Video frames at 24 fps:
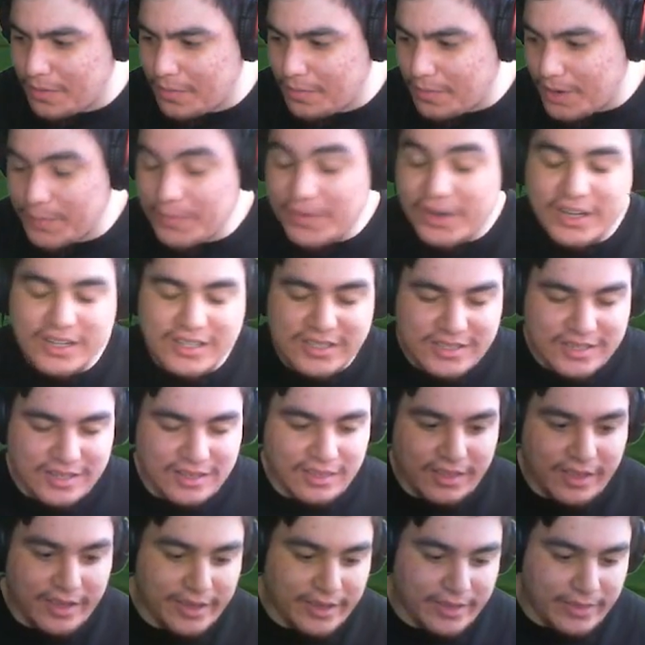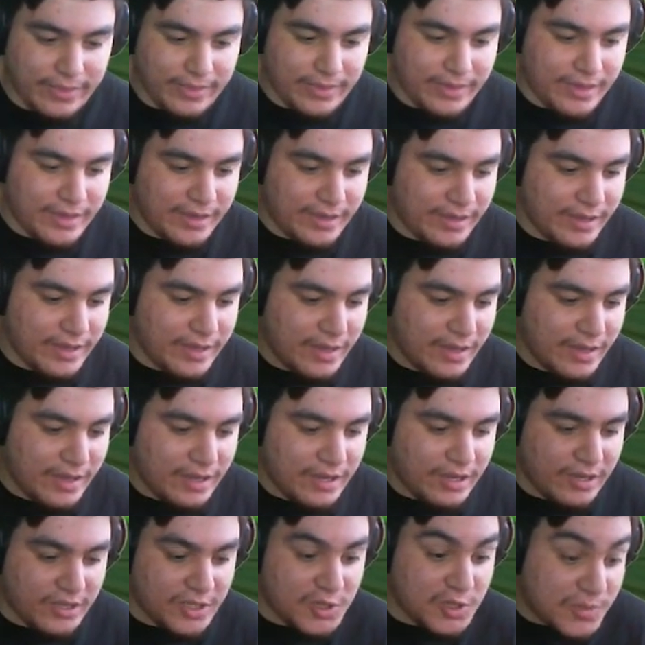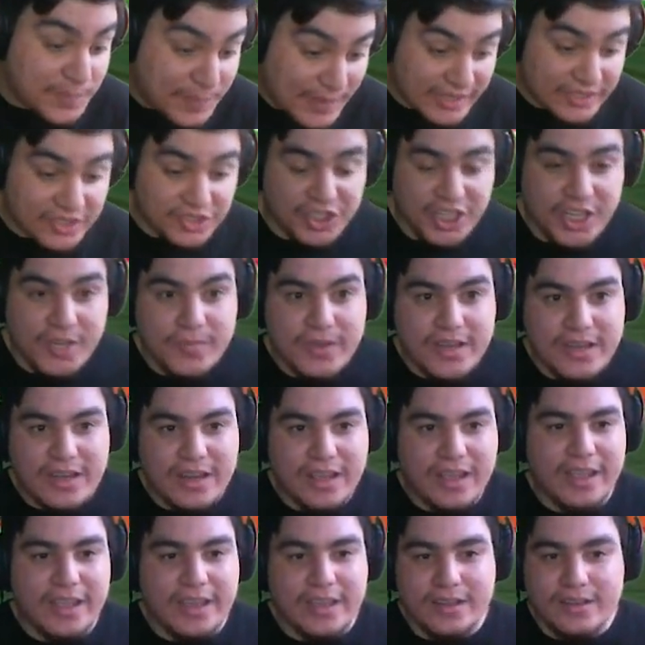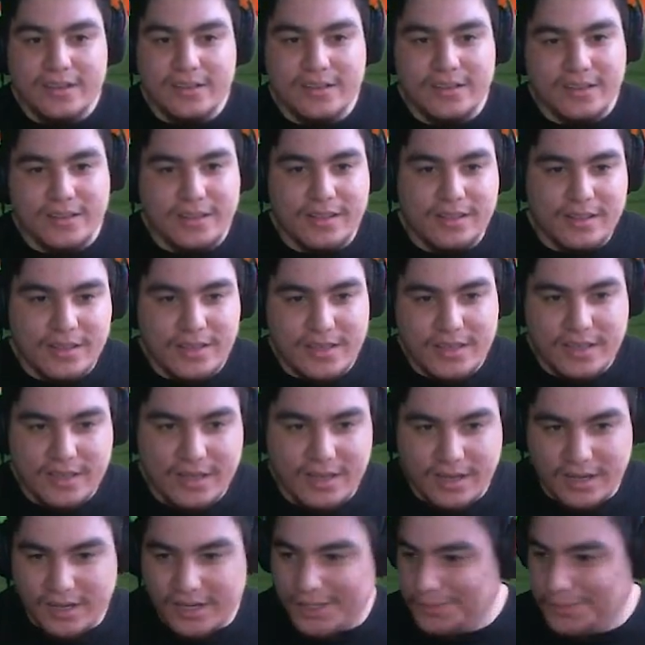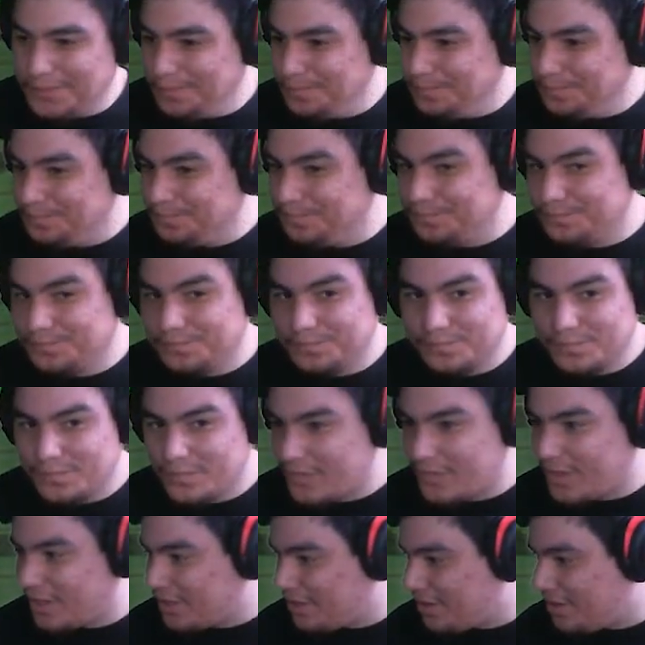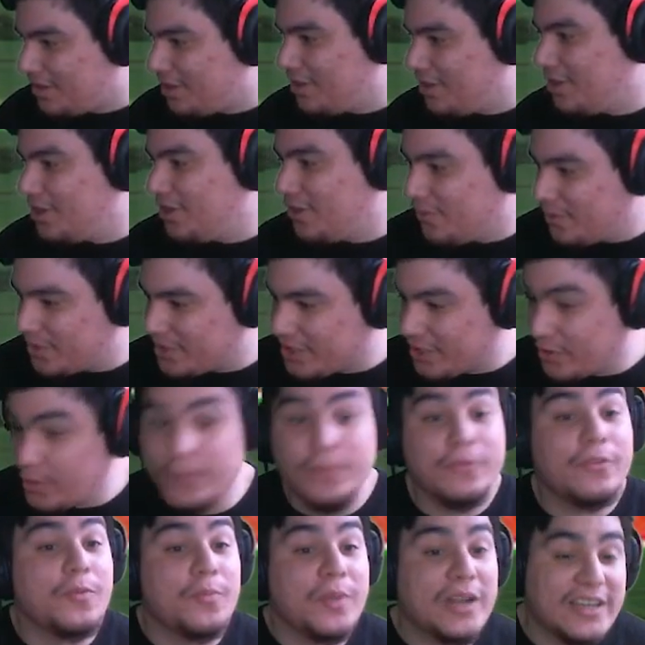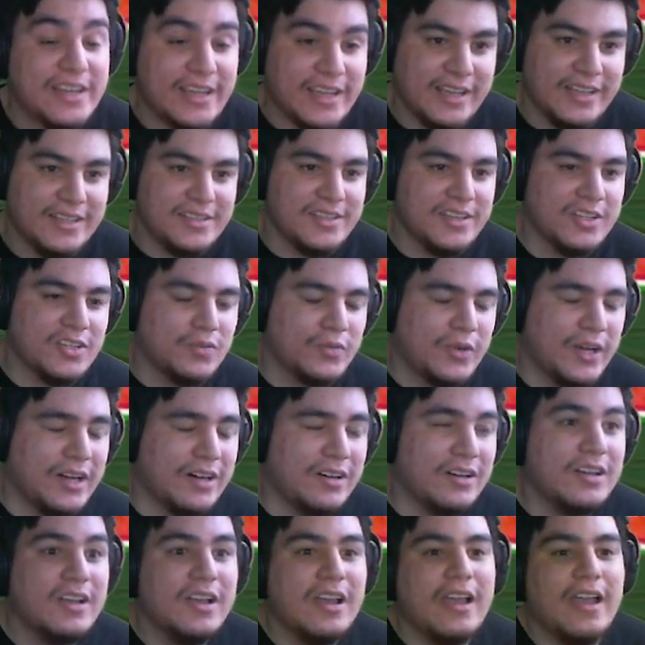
my mons like the Spec Shaymin and the um what's the other one for my Diancie as well.